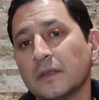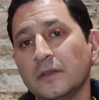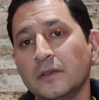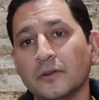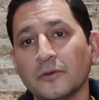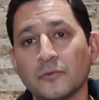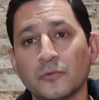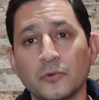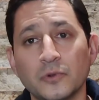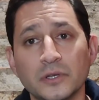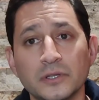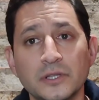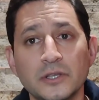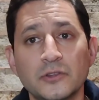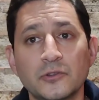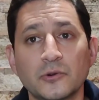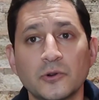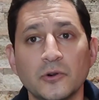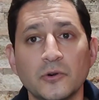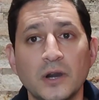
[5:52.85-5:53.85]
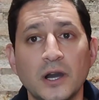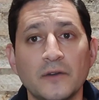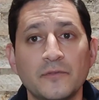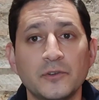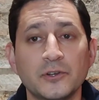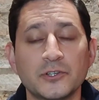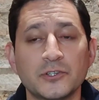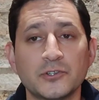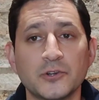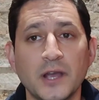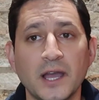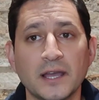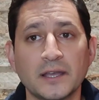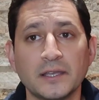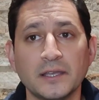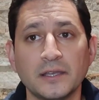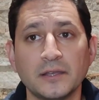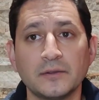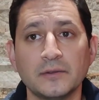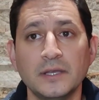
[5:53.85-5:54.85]
you know, really throw off your
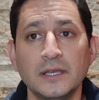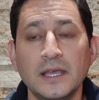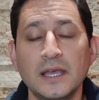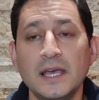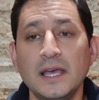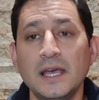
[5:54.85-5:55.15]
tracking.